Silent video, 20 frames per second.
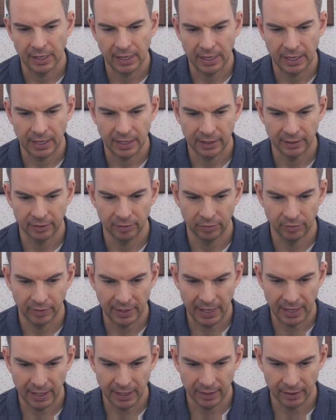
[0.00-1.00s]
and
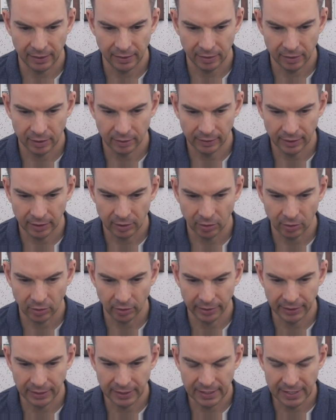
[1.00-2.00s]
then click
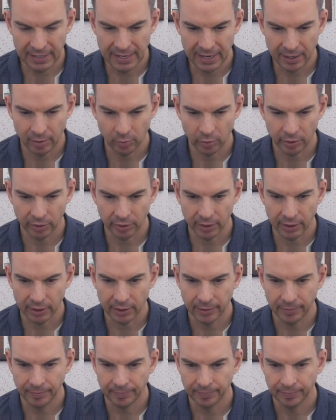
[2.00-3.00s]
on
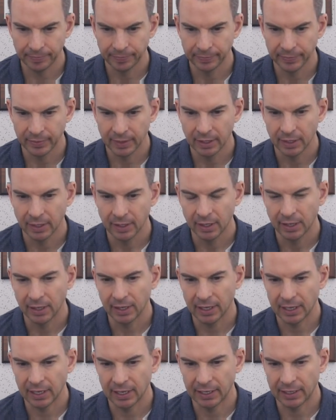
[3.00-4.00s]
network.
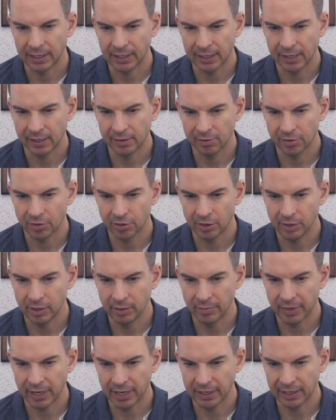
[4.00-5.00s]
And I can see
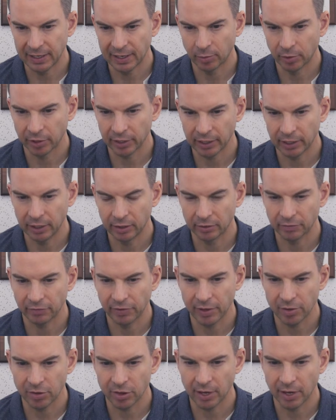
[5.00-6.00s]
my network
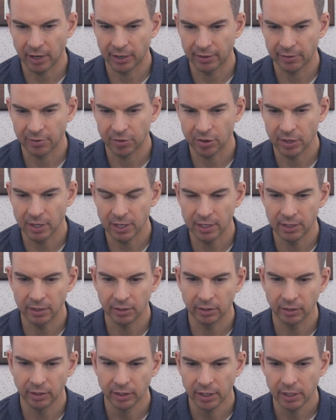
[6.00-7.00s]
interface cards
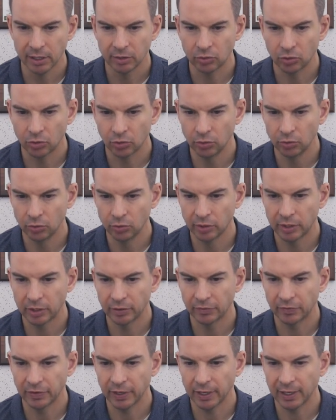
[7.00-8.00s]
here. To
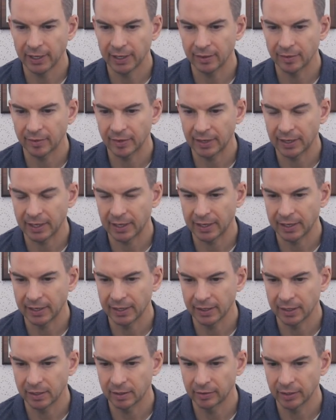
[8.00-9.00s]
configure it,
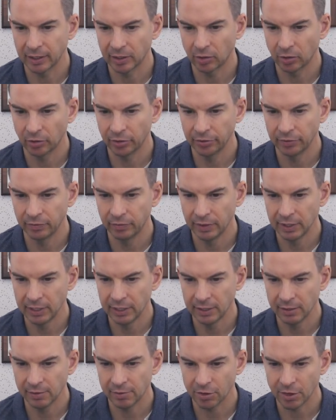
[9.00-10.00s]
I click on
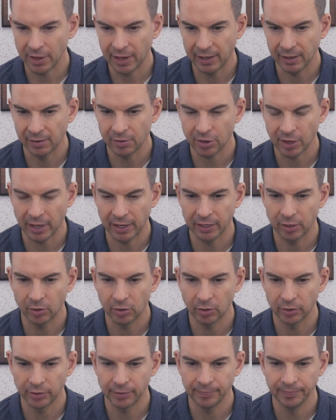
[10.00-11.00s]
the settings
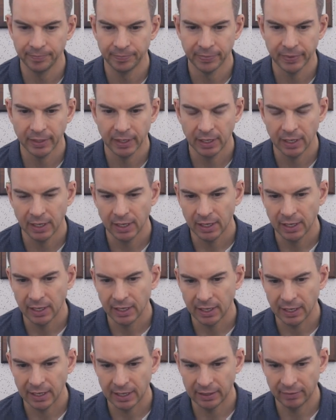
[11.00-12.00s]
icon
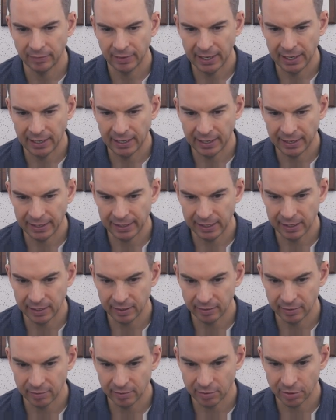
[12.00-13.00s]
and then I
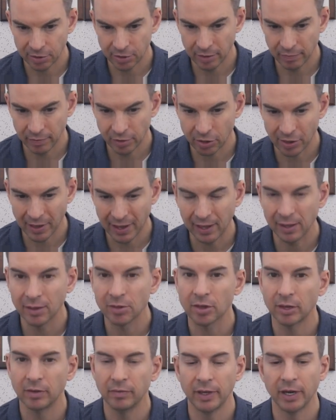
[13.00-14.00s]
can see the
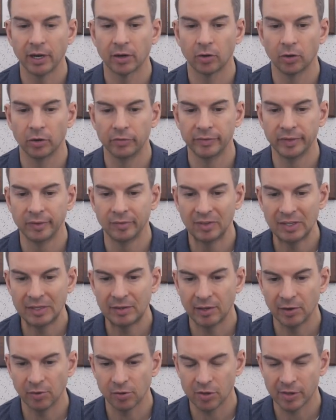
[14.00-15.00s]
settings in there on the
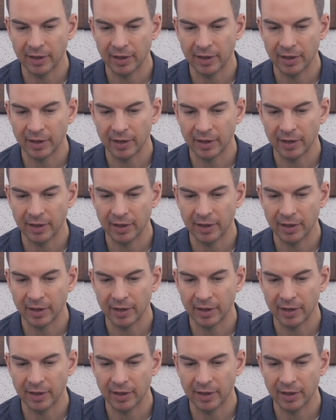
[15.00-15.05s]
details